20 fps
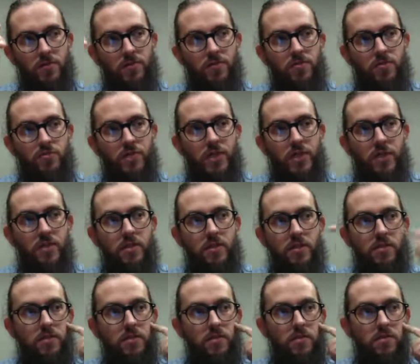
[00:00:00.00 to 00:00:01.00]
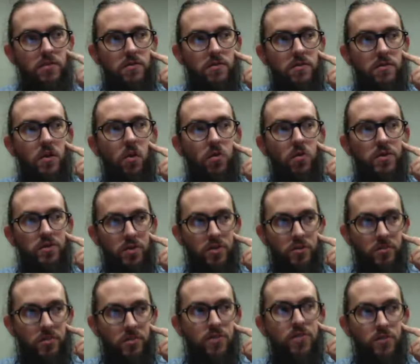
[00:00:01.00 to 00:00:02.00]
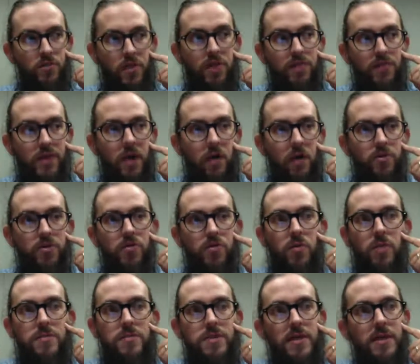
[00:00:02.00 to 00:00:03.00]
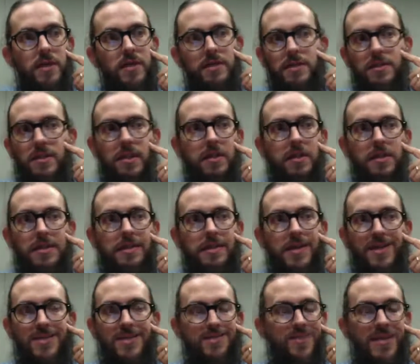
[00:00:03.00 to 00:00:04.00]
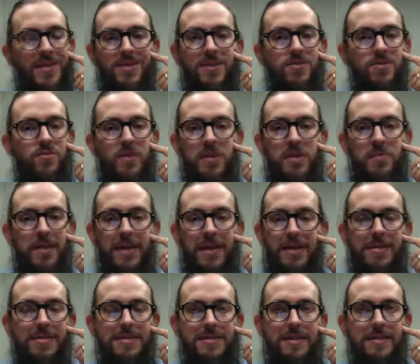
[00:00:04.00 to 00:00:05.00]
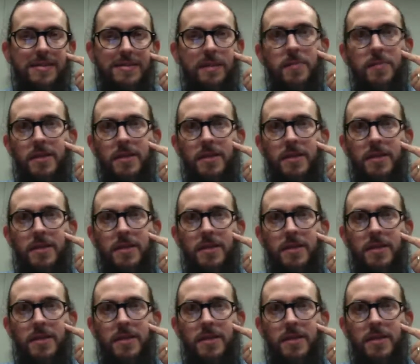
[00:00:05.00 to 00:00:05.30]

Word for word: really the goal in terms of traffic on your website, then it doesn't really make any sense.